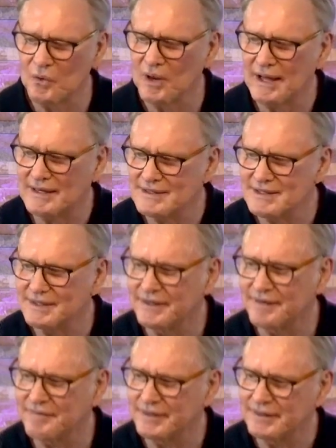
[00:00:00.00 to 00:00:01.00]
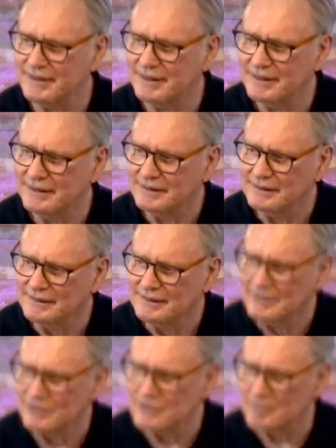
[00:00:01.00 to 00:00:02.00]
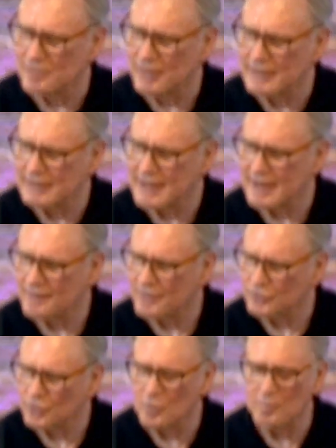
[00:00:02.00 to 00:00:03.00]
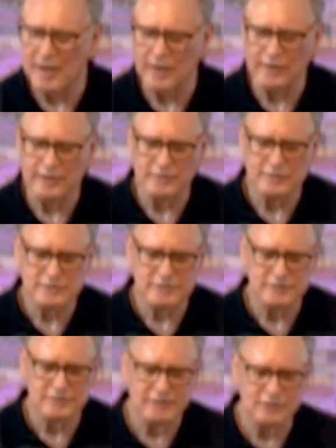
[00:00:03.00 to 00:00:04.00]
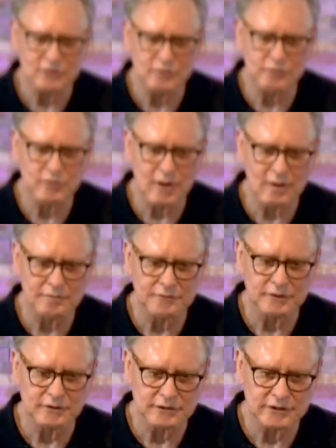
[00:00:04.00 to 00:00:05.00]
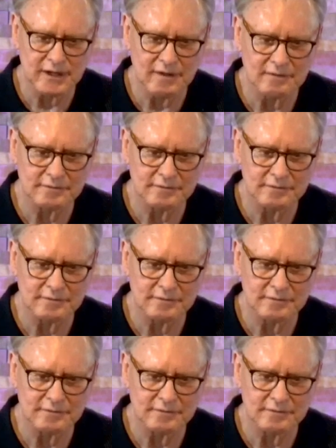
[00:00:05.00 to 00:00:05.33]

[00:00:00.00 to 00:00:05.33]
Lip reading: idea of it, is to break down those old barriers that you've drawn for yourself.